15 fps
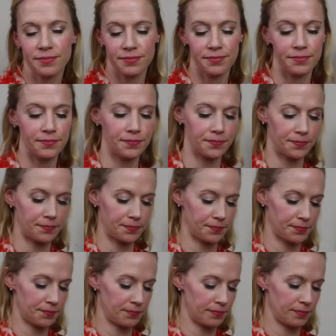
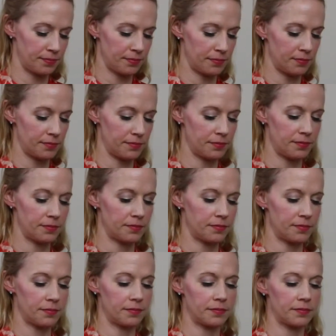
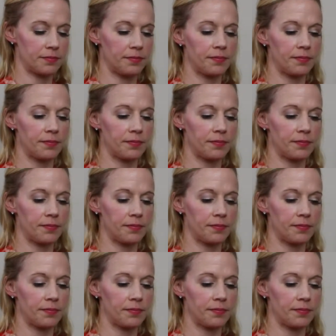(silence)